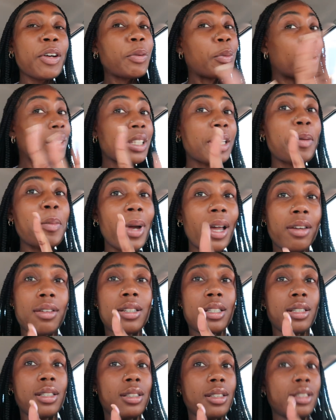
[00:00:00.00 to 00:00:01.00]
one thing about
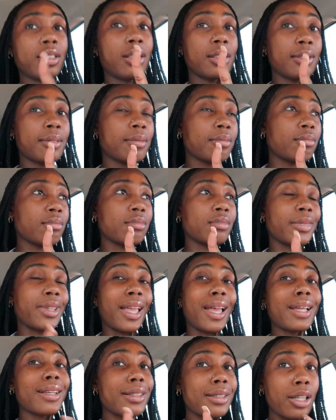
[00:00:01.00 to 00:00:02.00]
it,
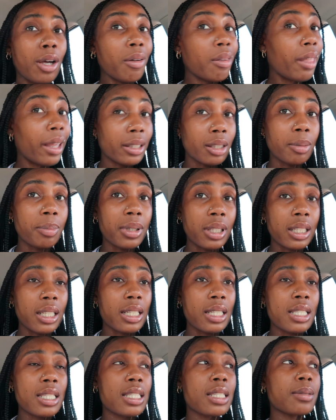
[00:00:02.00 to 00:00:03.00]
I don't like the
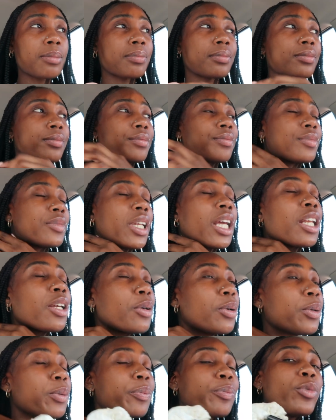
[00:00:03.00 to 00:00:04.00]
police.
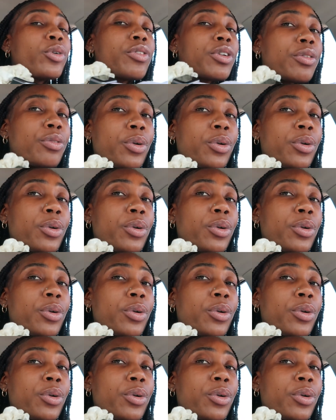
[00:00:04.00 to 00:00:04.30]
Anywho, moving